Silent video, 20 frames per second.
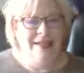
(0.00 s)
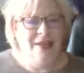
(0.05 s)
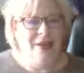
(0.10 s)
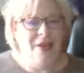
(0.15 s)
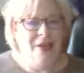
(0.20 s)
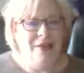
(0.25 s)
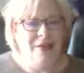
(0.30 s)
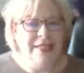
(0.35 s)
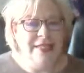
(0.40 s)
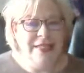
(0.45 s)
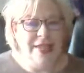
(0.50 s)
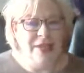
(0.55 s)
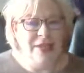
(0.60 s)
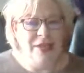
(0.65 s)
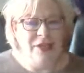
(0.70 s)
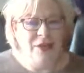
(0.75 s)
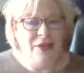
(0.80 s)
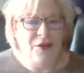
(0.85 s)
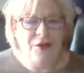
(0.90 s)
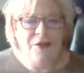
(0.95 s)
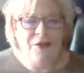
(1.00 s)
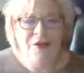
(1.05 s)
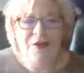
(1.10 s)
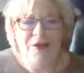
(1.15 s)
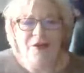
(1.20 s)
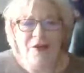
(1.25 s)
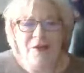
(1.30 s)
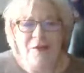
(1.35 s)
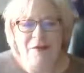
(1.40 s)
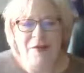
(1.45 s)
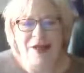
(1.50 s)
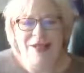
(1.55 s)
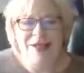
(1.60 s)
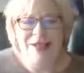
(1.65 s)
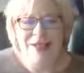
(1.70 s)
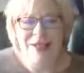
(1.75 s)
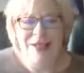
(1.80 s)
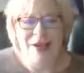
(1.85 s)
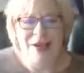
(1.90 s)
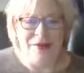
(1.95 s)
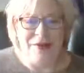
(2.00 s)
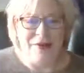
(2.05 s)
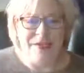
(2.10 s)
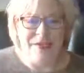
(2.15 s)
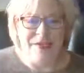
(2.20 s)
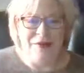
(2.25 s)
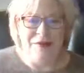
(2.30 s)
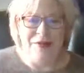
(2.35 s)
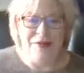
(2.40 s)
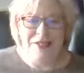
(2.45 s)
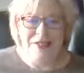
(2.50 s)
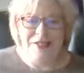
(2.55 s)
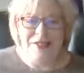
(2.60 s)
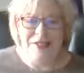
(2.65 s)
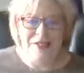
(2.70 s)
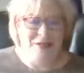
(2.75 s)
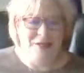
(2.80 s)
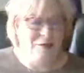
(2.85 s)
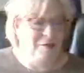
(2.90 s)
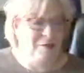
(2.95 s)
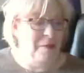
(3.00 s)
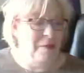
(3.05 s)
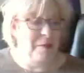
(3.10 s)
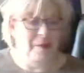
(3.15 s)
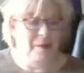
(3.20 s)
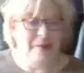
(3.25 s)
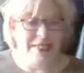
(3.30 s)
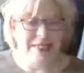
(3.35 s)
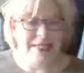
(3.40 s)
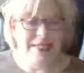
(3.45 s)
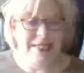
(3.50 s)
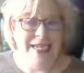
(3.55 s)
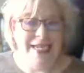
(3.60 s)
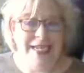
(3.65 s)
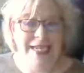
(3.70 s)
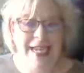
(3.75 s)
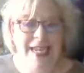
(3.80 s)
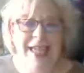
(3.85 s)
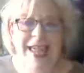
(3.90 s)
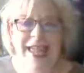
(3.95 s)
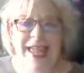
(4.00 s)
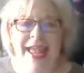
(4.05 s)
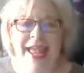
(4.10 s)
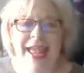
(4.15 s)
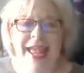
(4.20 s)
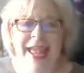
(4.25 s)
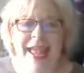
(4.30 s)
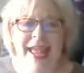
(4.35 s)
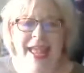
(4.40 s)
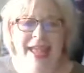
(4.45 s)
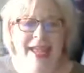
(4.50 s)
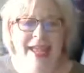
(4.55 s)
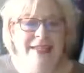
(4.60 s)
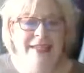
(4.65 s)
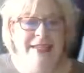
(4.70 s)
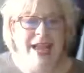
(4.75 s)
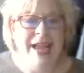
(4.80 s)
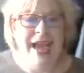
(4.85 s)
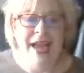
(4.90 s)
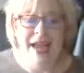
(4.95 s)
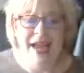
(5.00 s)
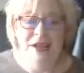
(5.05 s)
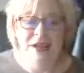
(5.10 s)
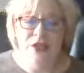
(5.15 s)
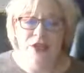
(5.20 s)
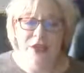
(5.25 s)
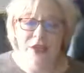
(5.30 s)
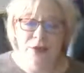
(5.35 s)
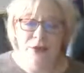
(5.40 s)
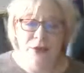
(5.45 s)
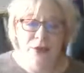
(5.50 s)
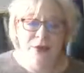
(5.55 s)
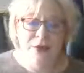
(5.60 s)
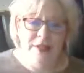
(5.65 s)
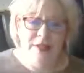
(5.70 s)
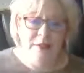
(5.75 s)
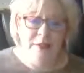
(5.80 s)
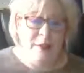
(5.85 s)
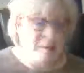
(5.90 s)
no, that's not going to go over very well. So I switched to peppermint tea, and I actually grew this